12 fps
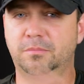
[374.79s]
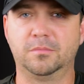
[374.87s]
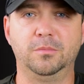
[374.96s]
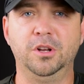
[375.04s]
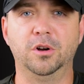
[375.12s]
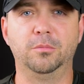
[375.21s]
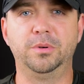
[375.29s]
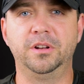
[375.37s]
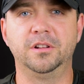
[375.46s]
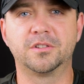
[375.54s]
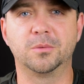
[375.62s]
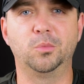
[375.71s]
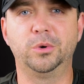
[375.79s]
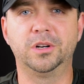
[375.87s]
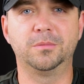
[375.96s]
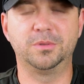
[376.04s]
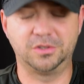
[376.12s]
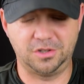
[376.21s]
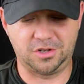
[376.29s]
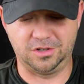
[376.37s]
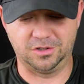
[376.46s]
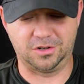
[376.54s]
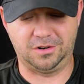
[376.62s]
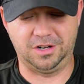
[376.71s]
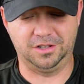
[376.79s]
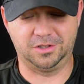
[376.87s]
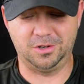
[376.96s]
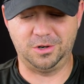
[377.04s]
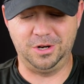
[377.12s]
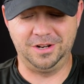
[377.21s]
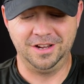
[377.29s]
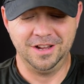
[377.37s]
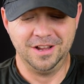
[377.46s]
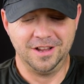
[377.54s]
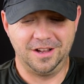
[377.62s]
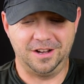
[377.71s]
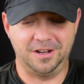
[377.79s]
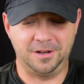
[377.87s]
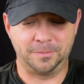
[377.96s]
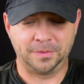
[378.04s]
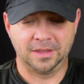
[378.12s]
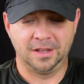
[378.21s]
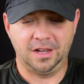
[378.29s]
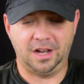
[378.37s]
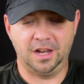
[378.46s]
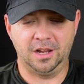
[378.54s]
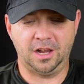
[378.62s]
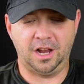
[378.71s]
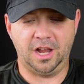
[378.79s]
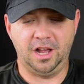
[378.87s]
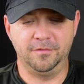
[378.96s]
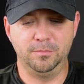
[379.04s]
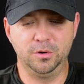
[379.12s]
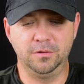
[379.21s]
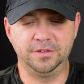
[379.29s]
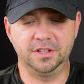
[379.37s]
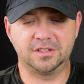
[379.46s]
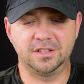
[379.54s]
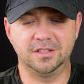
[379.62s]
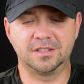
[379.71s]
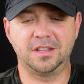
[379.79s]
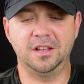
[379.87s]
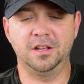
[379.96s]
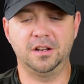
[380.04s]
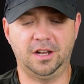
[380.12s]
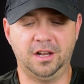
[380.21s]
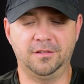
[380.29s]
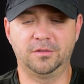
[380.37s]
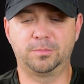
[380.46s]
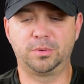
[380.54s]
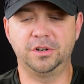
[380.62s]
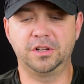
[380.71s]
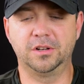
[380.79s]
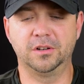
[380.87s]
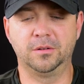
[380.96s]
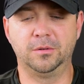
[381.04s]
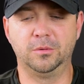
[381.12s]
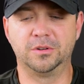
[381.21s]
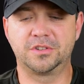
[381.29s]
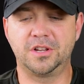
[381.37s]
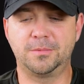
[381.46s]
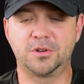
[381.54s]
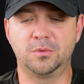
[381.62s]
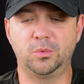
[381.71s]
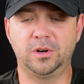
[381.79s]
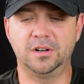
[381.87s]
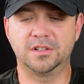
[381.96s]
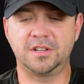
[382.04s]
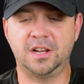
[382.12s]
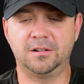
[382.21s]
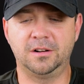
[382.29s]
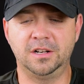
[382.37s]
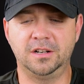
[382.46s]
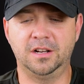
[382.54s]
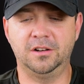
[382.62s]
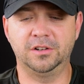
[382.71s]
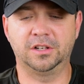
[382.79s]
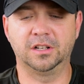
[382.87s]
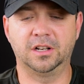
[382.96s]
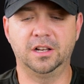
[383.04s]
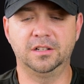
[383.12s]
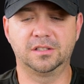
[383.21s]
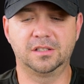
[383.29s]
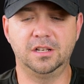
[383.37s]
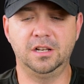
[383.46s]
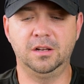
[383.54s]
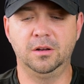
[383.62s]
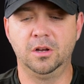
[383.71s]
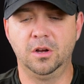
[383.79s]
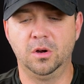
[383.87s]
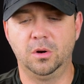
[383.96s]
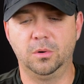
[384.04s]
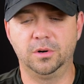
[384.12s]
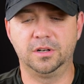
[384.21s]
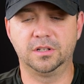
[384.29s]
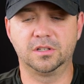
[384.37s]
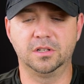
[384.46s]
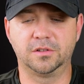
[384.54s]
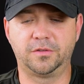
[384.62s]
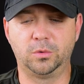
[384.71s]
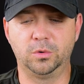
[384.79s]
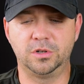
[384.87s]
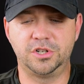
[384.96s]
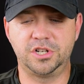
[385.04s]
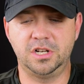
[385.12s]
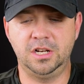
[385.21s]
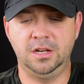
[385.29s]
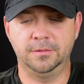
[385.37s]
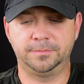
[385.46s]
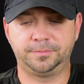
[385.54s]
been in some weird positions already. So I have moved it since then. I have a pretty good reception where it's at right now. You can kind of see where it says 4G,